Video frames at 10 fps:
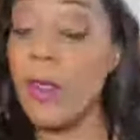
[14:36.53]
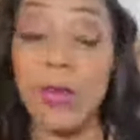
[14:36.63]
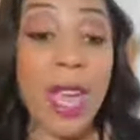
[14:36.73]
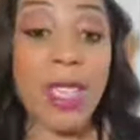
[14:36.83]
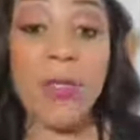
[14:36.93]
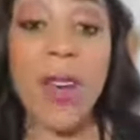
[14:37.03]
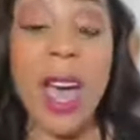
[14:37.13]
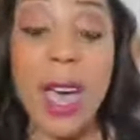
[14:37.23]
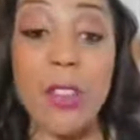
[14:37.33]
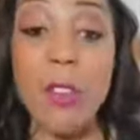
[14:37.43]
that's
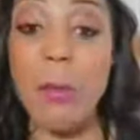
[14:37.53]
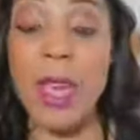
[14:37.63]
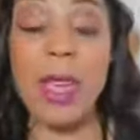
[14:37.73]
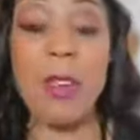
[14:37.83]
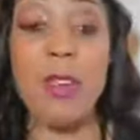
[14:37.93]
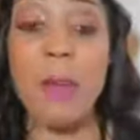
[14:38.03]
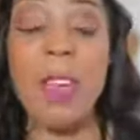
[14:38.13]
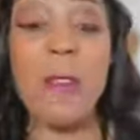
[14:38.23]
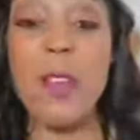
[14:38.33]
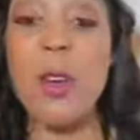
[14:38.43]
fine. You may you
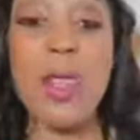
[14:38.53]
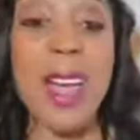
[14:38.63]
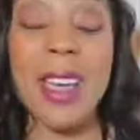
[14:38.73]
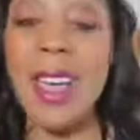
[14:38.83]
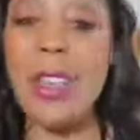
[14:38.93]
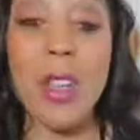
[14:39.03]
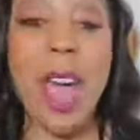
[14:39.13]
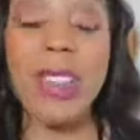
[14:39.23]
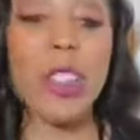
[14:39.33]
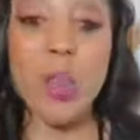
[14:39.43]
may feel like
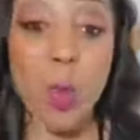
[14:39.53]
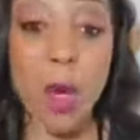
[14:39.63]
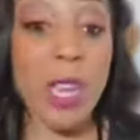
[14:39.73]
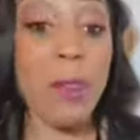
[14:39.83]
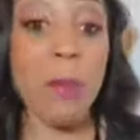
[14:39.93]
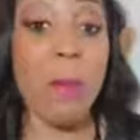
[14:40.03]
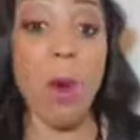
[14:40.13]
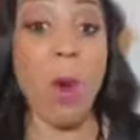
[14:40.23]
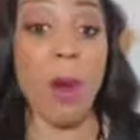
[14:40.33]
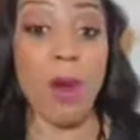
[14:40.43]
I just want even
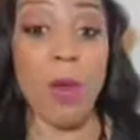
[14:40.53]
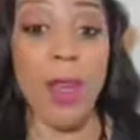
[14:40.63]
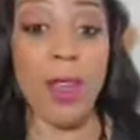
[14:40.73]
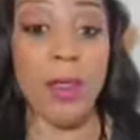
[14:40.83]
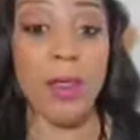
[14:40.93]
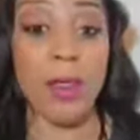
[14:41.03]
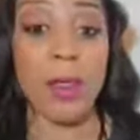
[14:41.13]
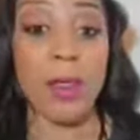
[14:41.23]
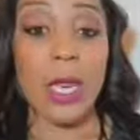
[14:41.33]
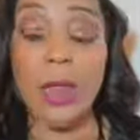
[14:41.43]
more, right?
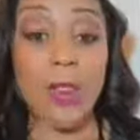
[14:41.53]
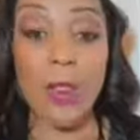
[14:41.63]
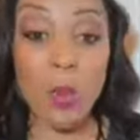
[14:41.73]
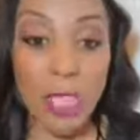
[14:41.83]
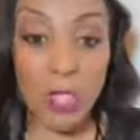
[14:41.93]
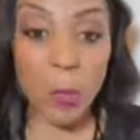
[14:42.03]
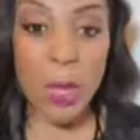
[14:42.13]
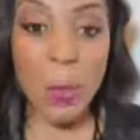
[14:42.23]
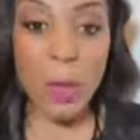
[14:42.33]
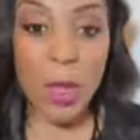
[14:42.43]
Even the richest
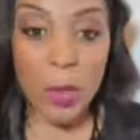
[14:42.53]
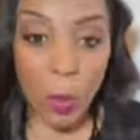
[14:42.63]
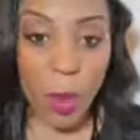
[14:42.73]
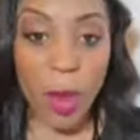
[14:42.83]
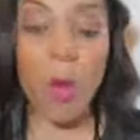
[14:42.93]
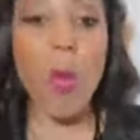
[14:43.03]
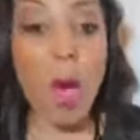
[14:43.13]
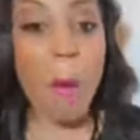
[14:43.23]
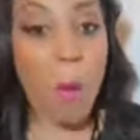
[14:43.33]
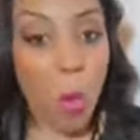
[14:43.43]
people in the world
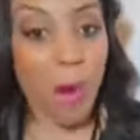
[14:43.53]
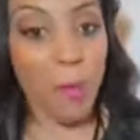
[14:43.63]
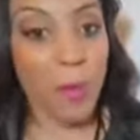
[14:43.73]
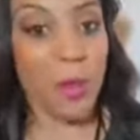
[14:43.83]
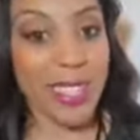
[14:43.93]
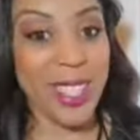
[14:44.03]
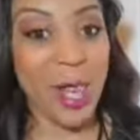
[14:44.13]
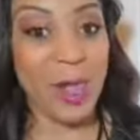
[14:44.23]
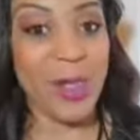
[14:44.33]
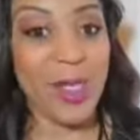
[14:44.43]
want more for
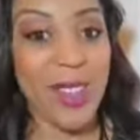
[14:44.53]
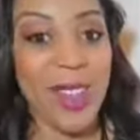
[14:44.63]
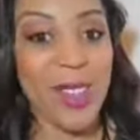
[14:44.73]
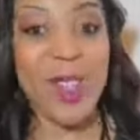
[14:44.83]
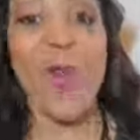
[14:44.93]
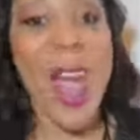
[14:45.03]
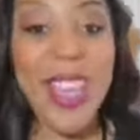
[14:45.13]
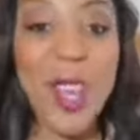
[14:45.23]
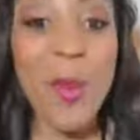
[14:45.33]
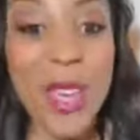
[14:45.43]
themselves. So why
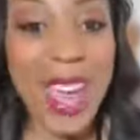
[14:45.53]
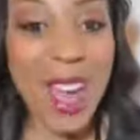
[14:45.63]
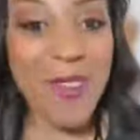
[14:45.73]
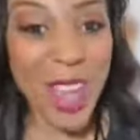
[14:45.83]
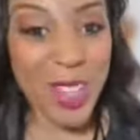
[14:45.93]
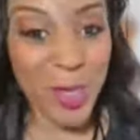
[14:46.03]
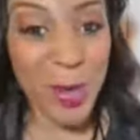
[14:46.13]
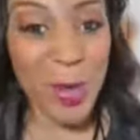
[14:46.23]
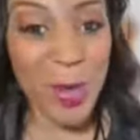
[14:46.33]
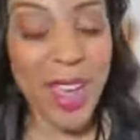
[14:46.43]
can't we have that
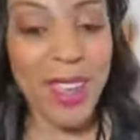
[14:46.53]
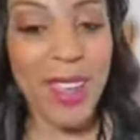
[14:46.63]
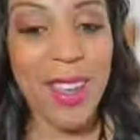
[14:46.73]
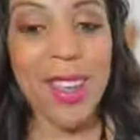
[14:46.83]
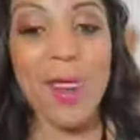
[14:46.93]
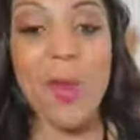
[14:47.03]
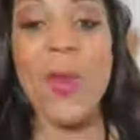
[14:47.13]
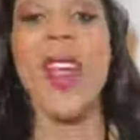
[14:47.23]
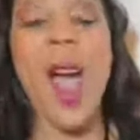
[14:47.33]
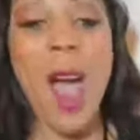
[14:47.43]
too, right?
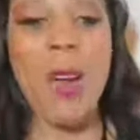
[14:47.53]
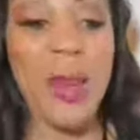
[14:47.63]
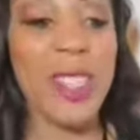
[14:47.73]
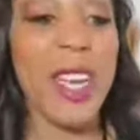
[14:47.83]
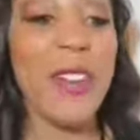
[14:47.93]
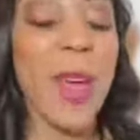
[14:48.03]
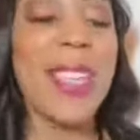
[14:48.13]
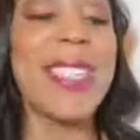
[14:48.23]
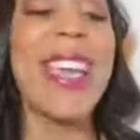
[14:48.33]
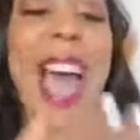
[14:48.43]
We are rich.
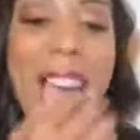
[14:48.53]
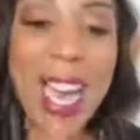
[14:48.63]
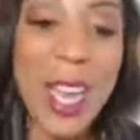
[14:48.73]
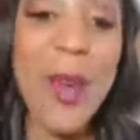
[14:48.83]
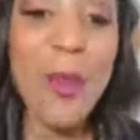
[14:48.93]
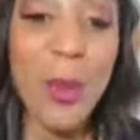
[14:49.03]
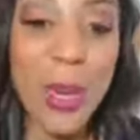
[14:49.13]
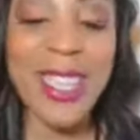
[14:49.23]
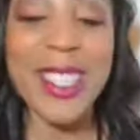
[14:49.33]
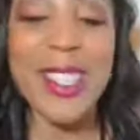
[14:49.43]
Everybody say, I am
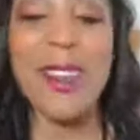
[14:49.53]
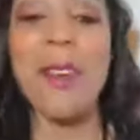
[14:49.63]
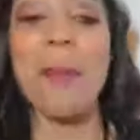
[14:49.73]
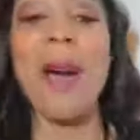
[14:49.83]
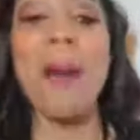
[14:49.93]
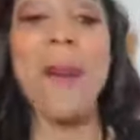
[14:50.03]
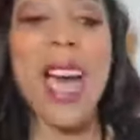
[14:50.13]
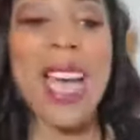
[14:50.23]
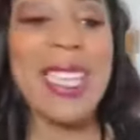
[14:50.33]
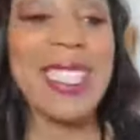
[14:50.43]
rich. My
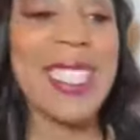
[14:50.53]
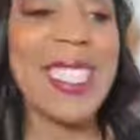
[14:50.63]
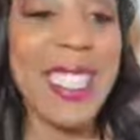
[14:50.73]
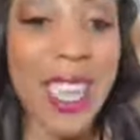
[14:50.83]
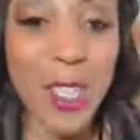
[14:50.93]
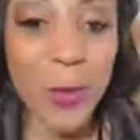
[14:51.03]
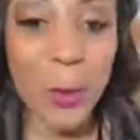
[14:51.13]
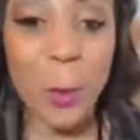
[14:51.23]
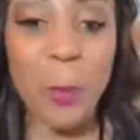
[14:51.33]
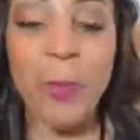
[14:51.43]
mind is
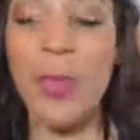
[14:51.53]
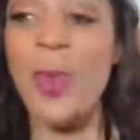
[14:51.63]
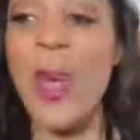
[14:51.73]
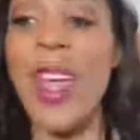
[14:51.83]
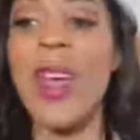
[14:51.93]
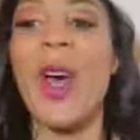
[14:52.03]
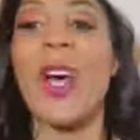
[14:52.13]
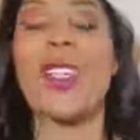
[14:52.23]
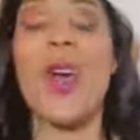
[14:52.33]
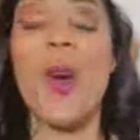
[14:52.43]
successful, right?
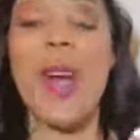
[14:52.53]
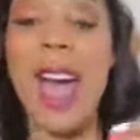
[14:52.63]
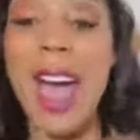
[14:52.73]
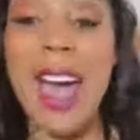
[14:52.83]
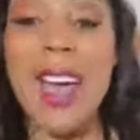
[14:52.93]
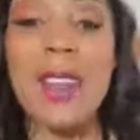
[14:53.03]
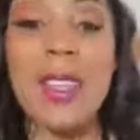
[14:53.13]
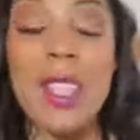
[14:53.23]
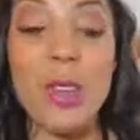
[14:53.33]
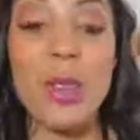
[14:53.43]
So I
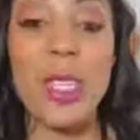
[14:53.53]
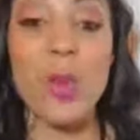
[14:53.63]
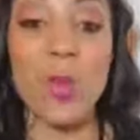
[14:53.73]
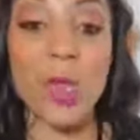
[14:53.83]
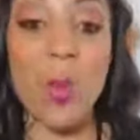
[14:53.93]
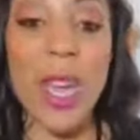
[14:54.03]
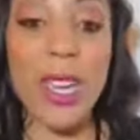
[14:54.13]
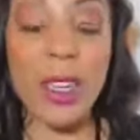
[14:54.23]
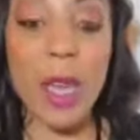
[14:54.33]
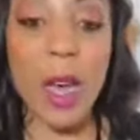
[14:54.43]
literally was
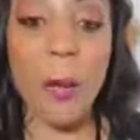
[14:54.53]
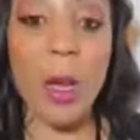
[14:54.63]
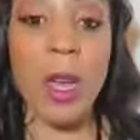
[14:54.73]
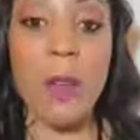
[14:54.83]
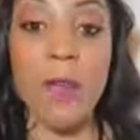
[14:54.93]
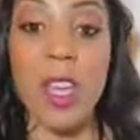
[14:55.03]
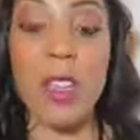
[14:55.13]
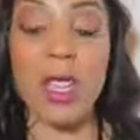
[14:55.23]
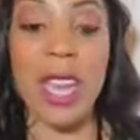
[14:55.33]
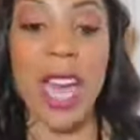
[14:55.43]
waking up
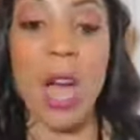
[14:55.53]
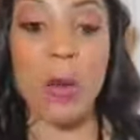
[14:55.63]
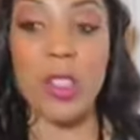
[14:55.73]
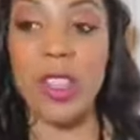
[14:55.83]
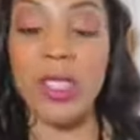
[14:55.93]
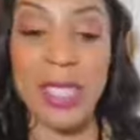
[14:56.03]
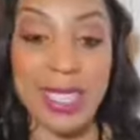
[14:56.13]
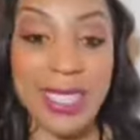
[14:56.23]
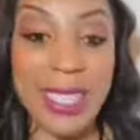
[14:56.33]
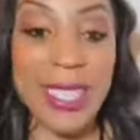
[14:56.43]
feeling like I was just
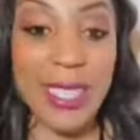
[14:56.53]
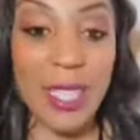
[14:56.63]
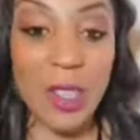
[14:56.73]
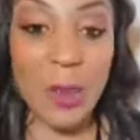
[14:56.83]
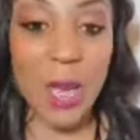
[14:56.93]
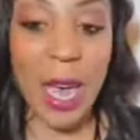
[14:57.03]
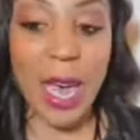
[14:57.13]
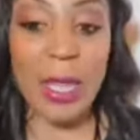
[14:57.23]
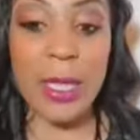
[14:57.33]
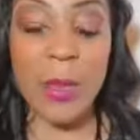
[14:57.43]
existing, you
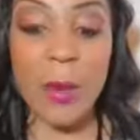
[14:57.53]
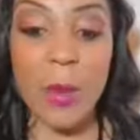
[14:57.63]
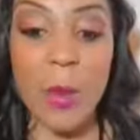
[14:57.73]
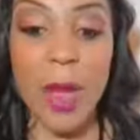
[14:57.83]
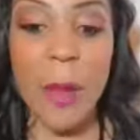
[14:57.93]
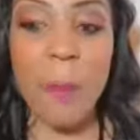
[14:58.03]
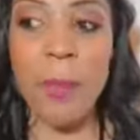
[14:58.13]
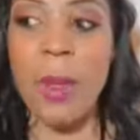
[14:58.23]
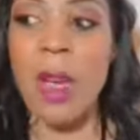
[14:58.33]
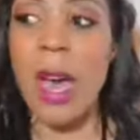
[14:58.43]
guys, right?
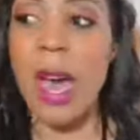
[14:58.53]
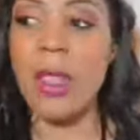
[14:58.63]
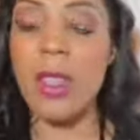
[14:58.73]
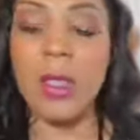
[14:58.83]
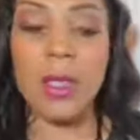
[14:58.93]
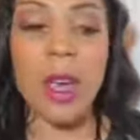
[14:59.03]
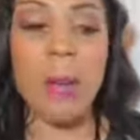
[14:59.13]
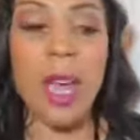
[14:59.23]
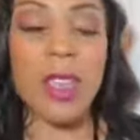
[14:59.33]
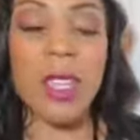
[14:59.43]
I looked
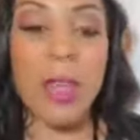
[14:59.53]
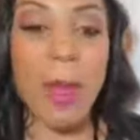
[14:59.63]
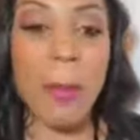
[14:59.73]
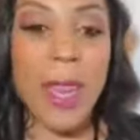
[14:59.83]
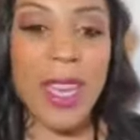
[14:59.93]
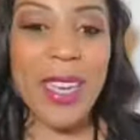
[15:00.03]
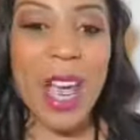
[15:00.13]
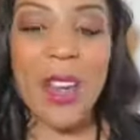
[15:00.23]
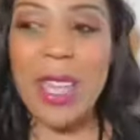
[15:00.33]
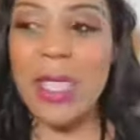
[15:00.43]
up, I looked at my bank
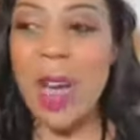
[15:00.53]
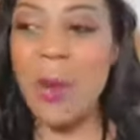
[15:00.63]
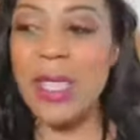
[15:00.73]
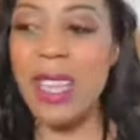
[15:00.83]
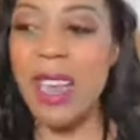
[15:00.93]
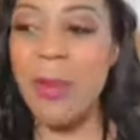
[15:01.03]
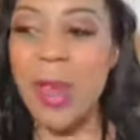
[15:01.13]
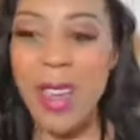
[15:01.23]
account. I, I was like,